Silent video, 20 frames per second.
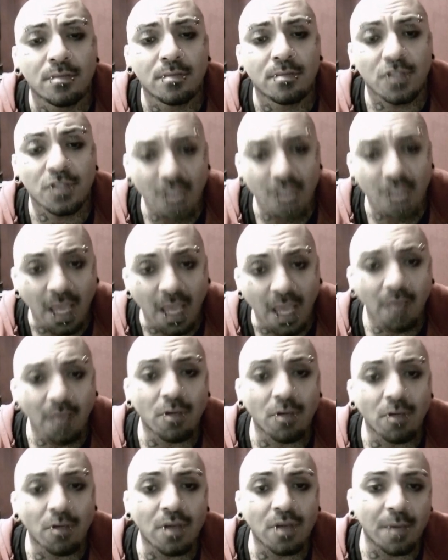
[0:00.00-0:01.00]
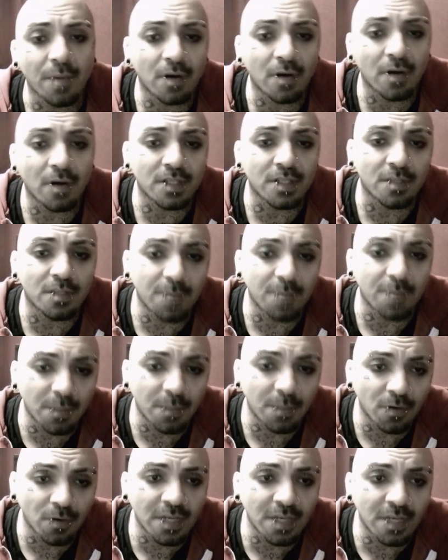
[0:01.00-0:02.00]
today, when you came across other
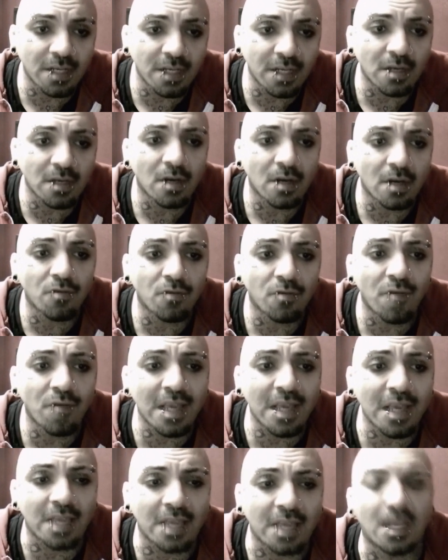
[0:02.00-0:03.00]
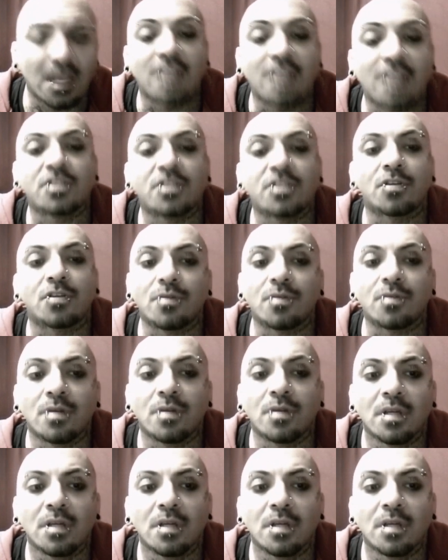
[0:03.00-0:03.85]
people, they didn't recognize you,